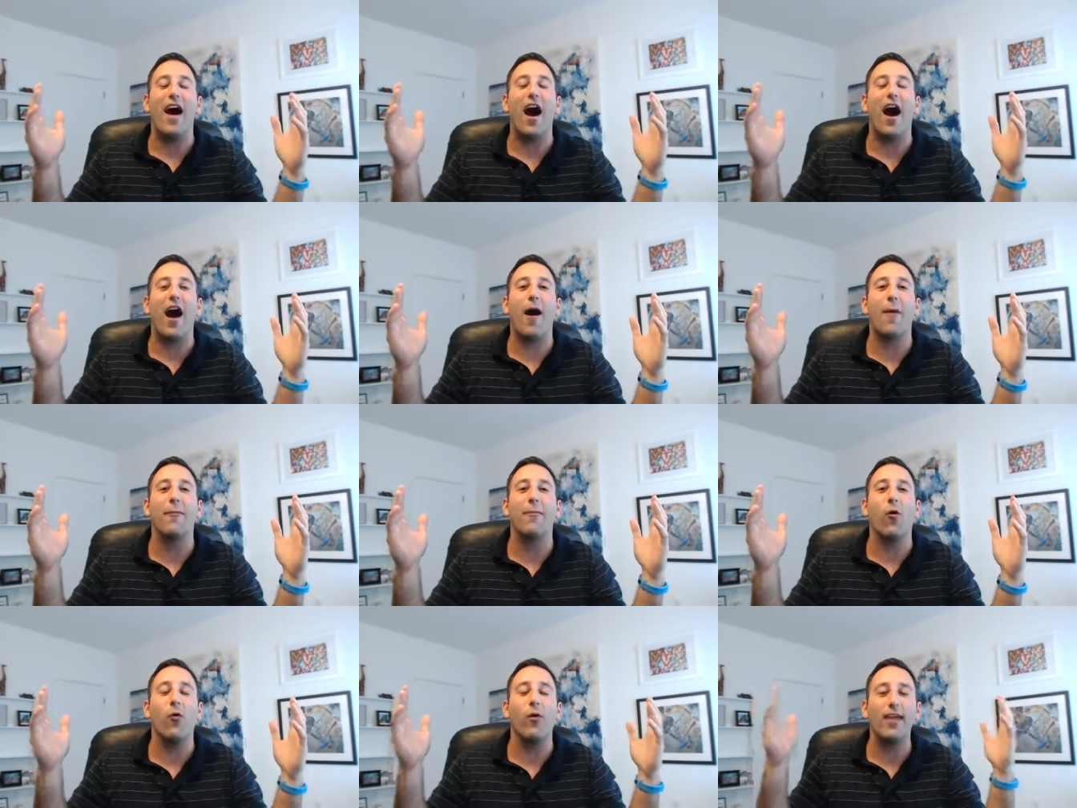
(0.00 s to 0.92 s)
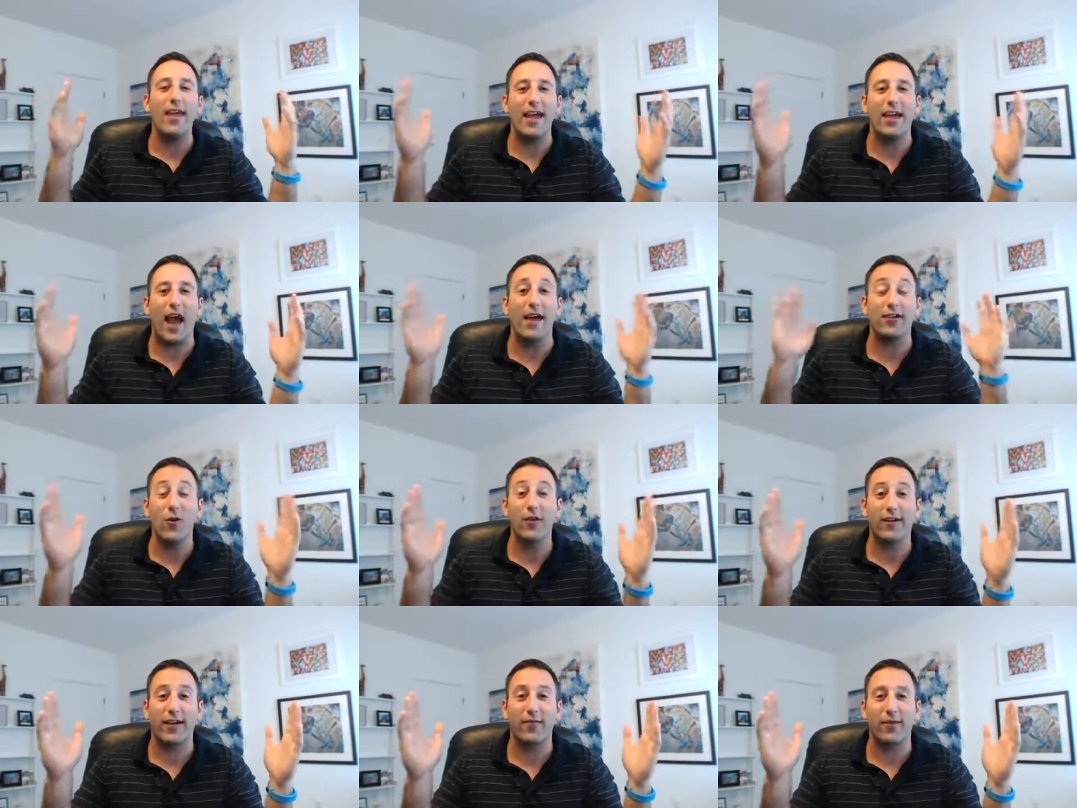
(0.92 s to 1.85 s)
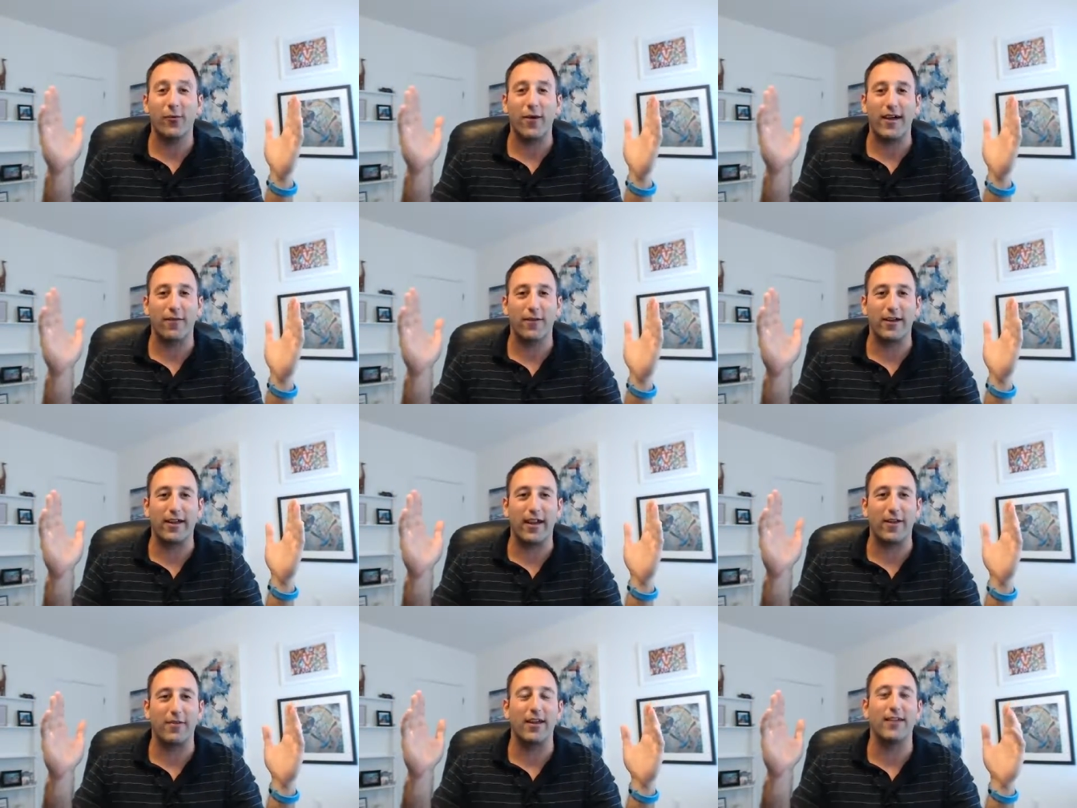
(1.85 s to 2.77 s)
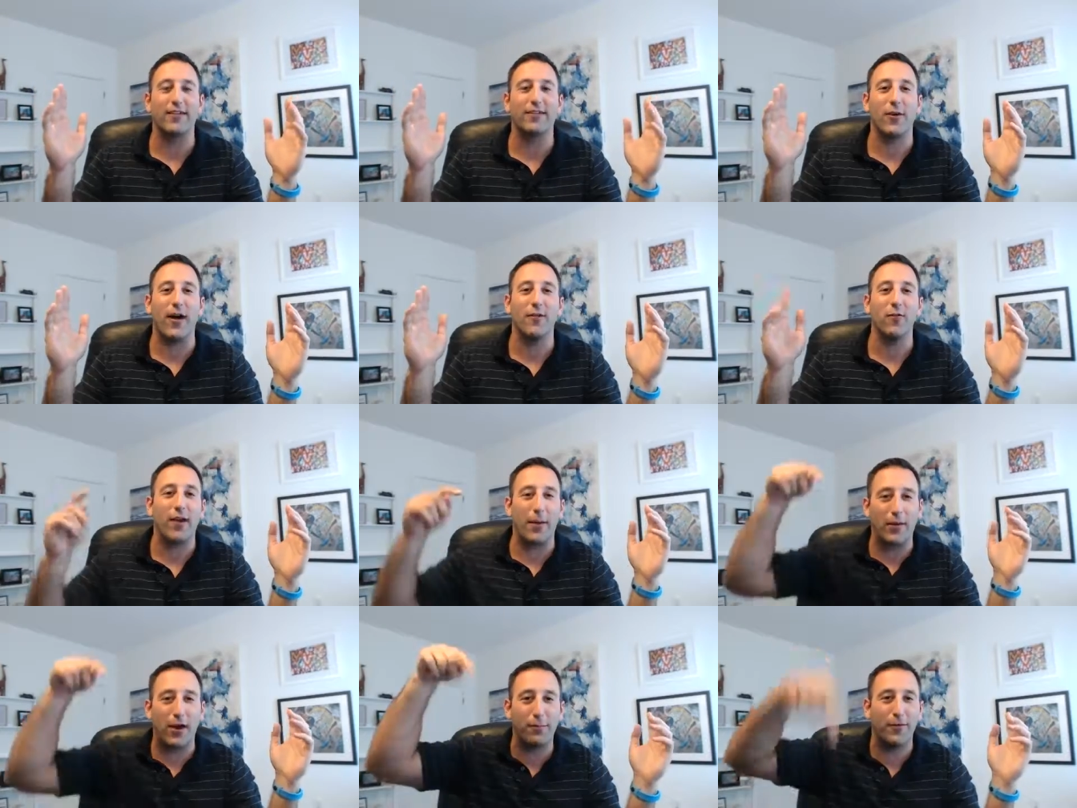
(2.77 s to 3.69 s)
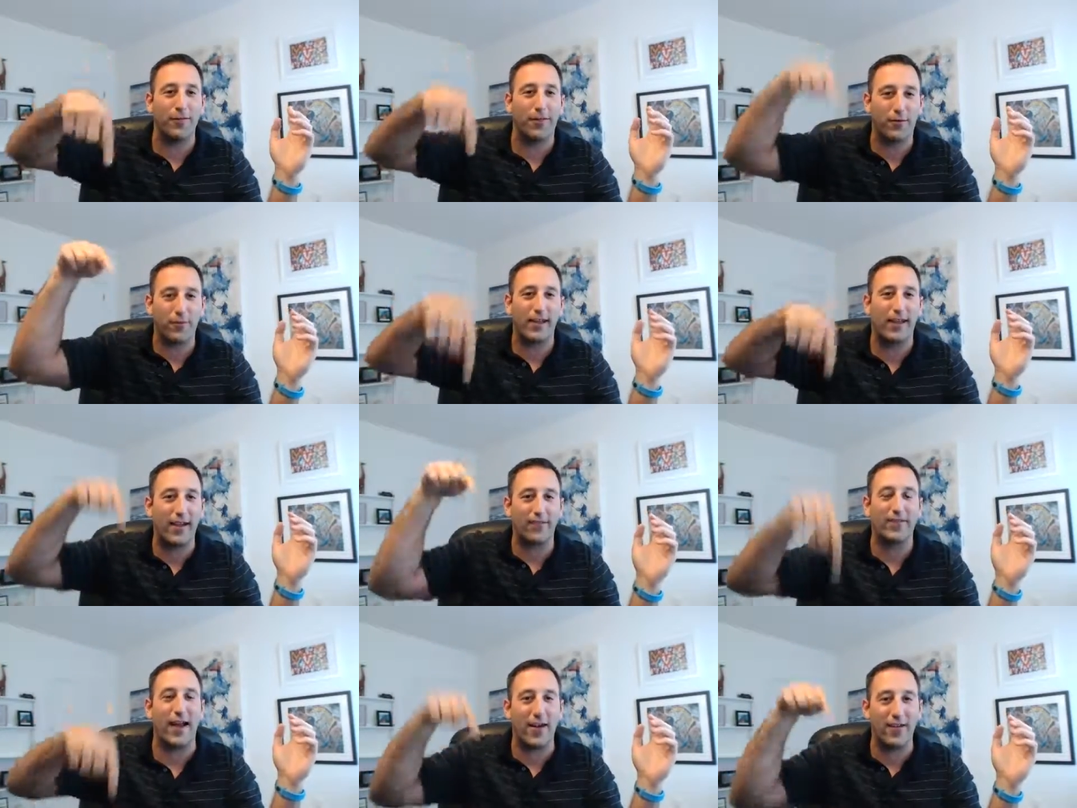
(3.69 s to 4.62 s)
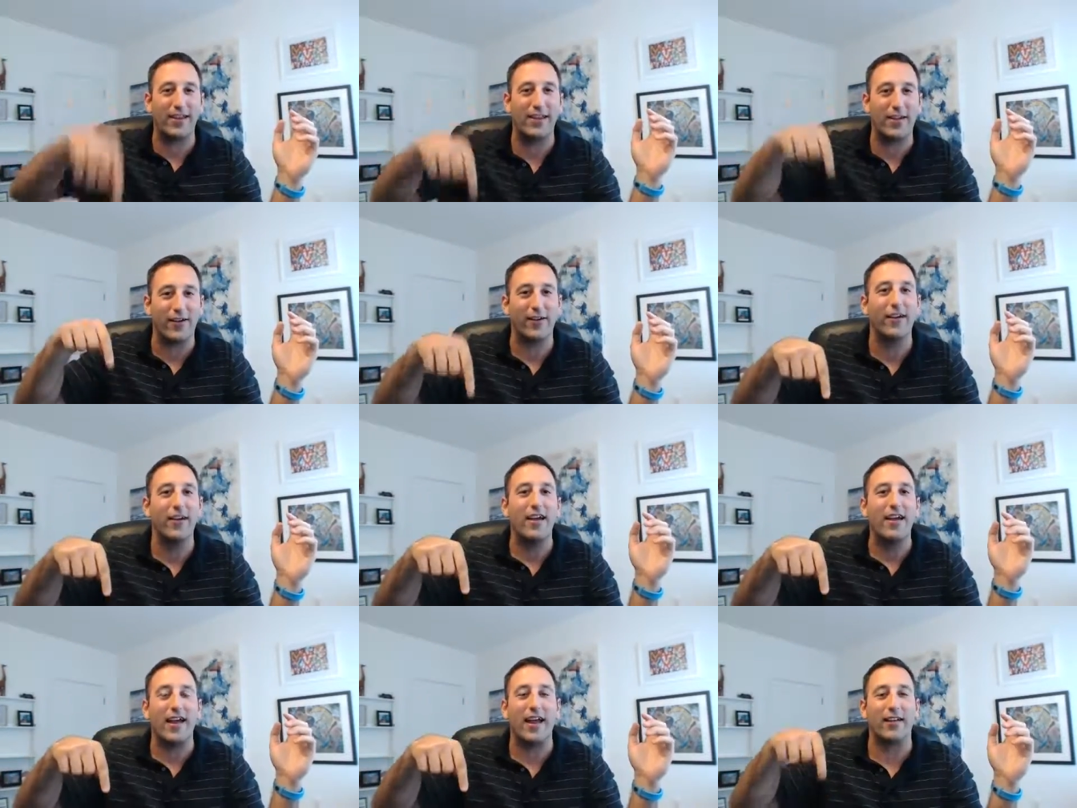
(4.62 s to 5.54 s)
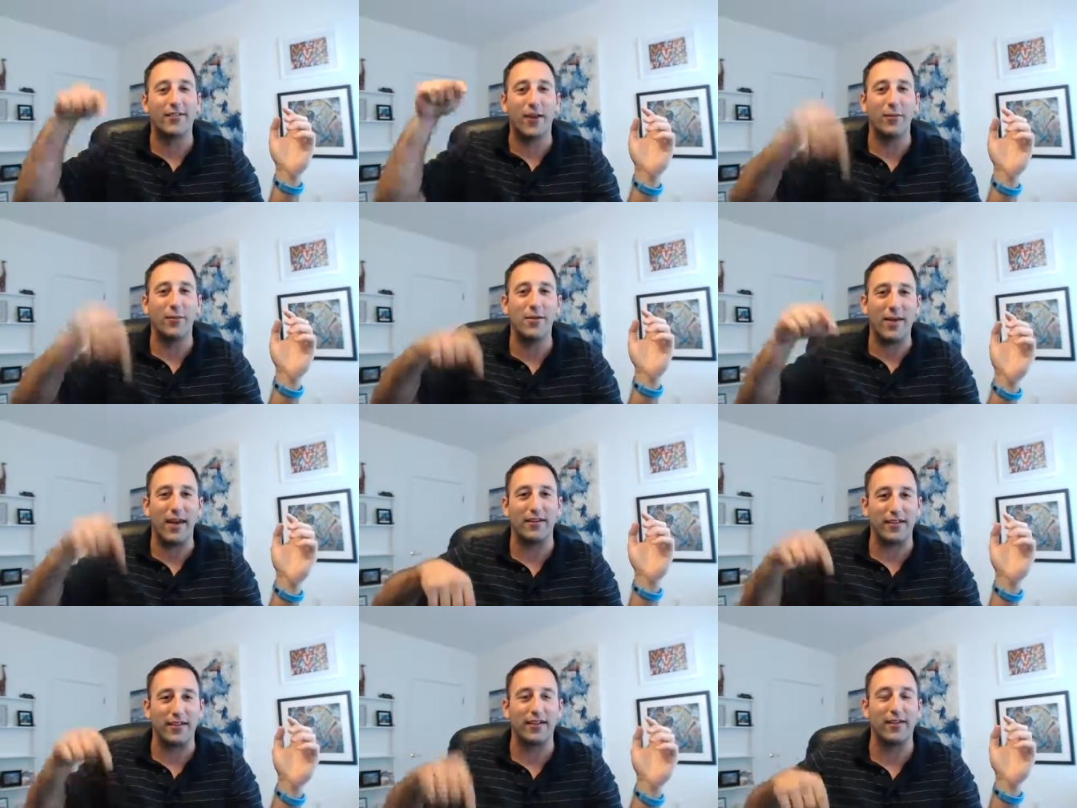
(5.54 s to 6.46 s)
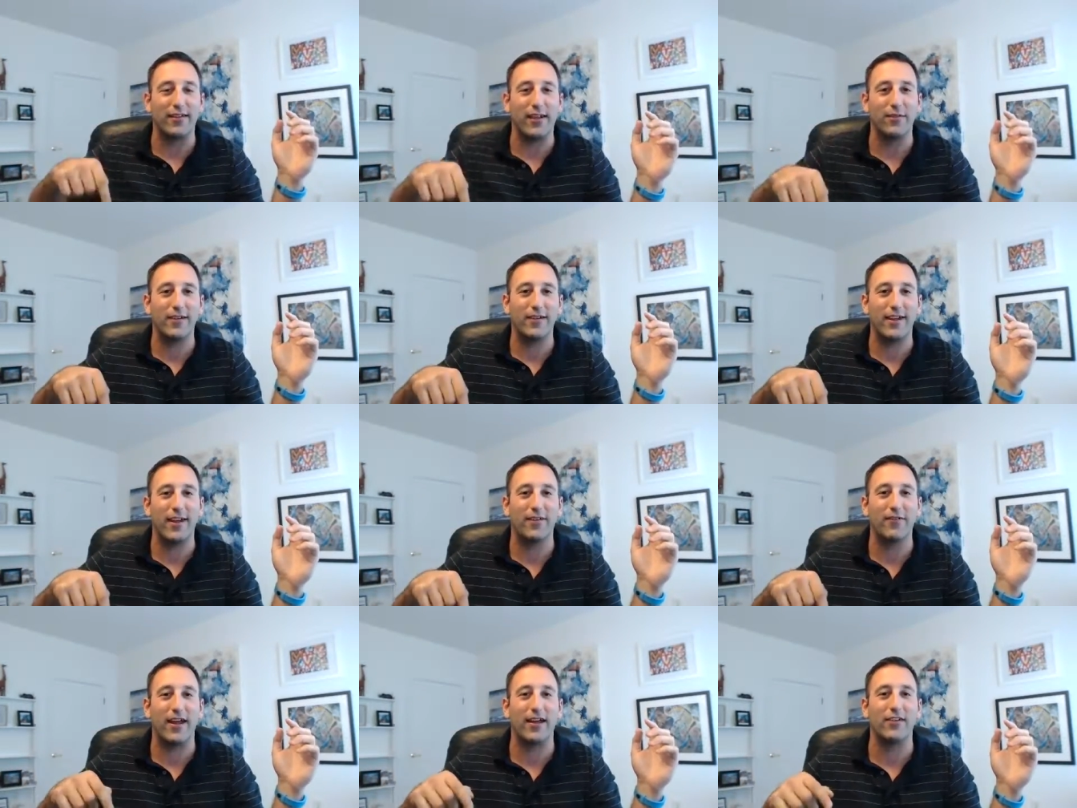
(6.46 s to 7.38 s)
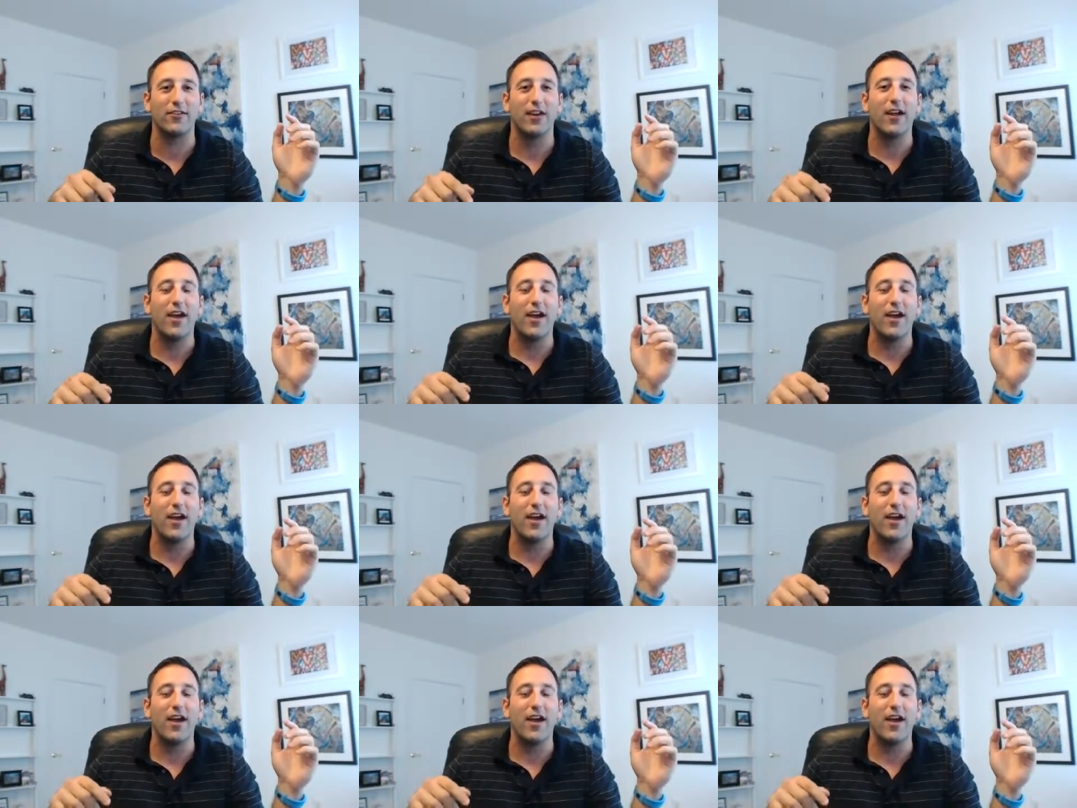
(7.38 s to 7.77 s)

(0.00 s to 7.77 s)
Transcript: Um, we, I know you're giving away a free gift, and so everyone, I'm going to put the free gift down here, and it's going to be amazing. Definitely take advantage.